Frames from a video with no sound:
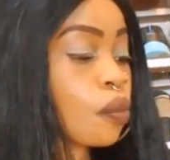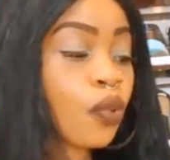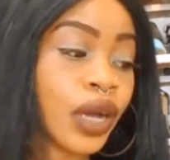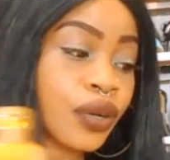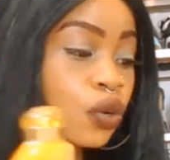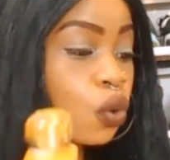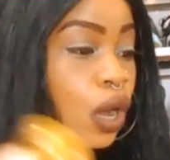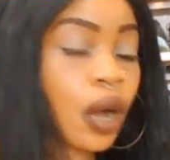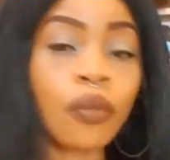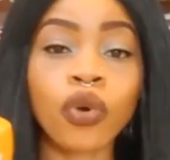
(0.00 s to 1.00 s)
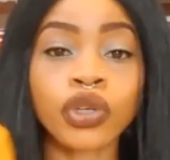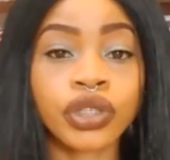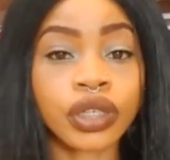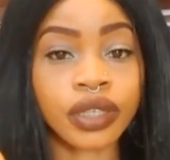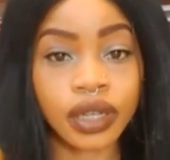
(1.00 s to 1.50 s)
But I don't know how much
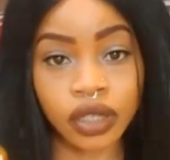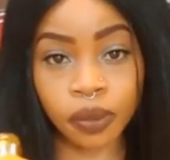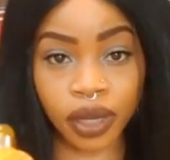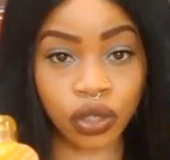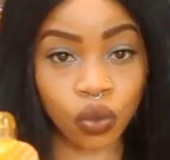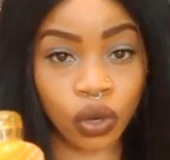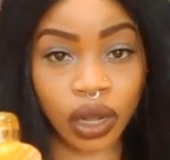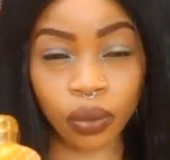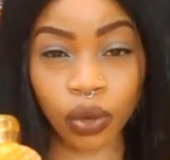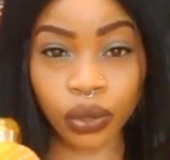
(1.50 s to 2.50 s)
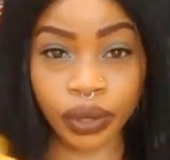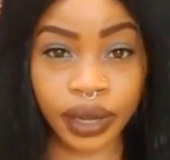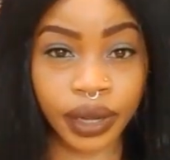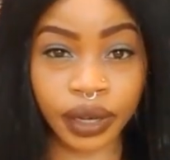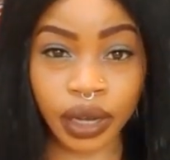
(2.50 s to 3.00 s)
they sell this particular one
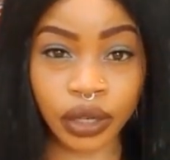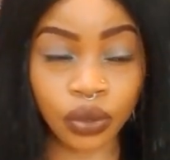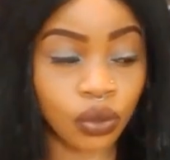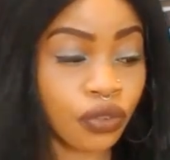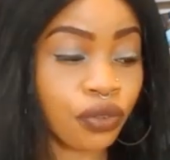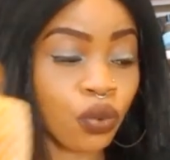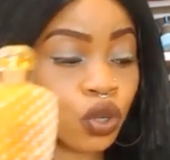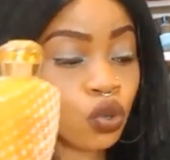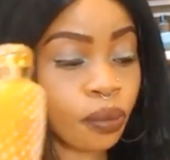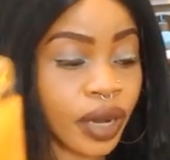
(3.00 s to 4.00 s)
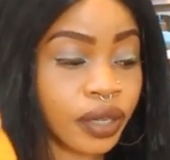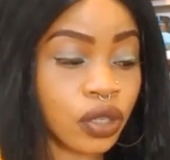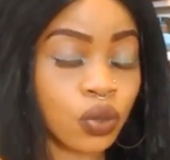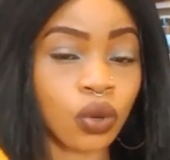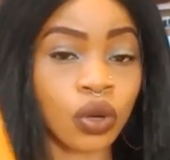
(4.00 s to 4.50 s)
online. I don't know. If you want to buy
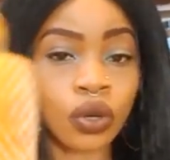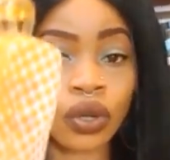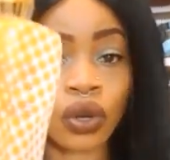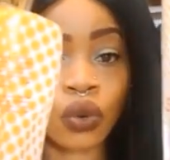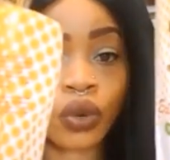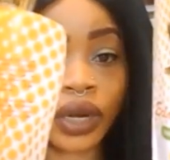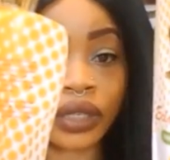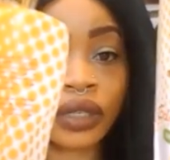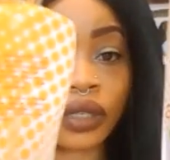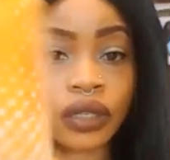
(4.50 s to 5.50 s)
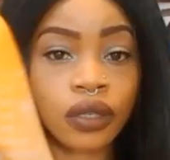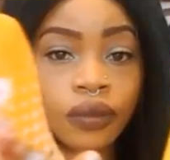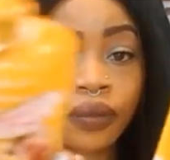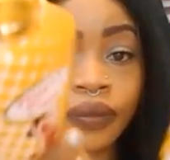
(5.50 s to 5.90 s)
this one, look at it.